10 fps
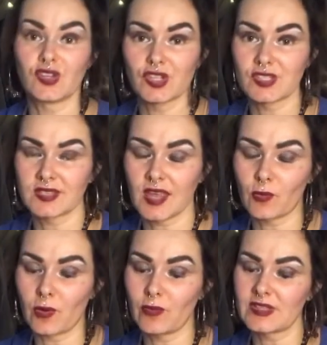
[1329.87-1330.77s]
Just like
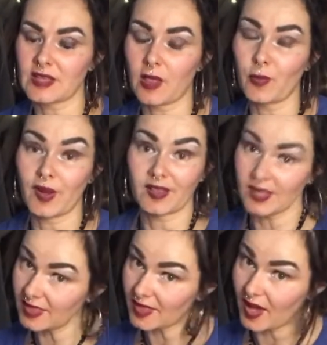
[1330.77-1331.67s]
when we celebrate
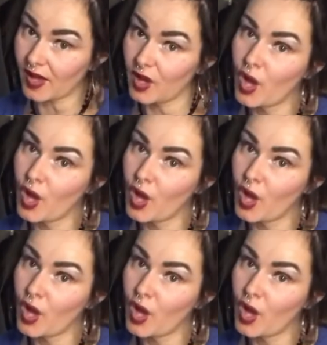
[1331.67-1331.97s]
Litha,